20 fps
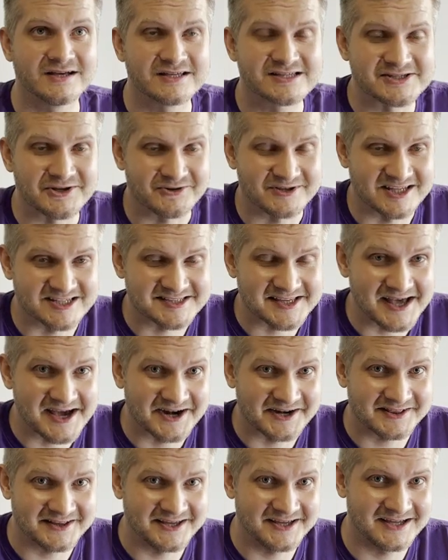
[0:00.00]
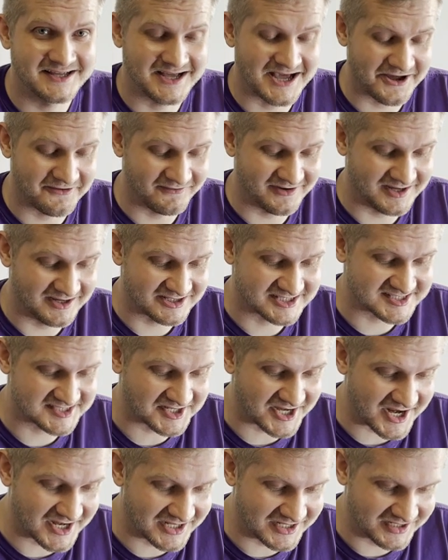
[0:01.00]
So at the start I was
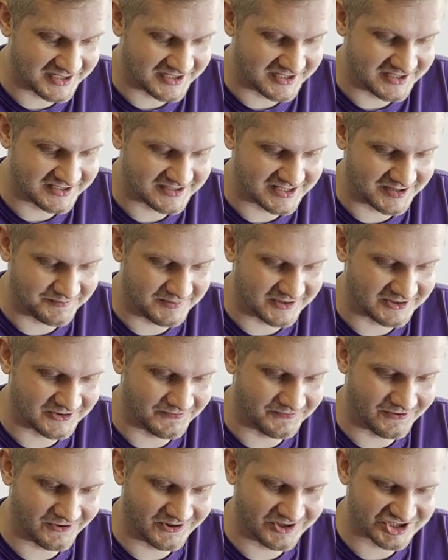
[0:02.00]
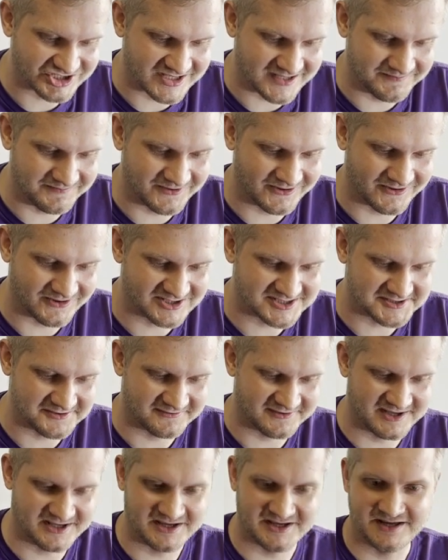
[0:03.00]
struggling a little bit to polish them because
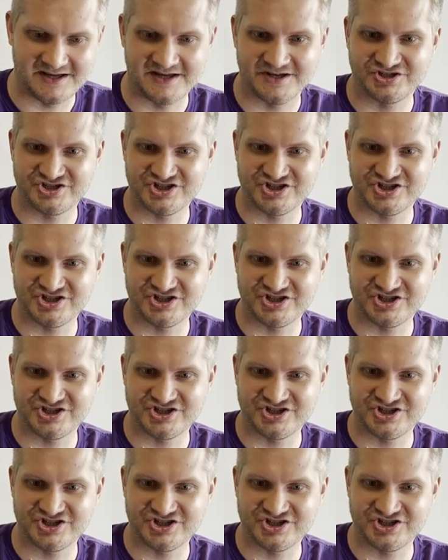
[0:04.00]
of the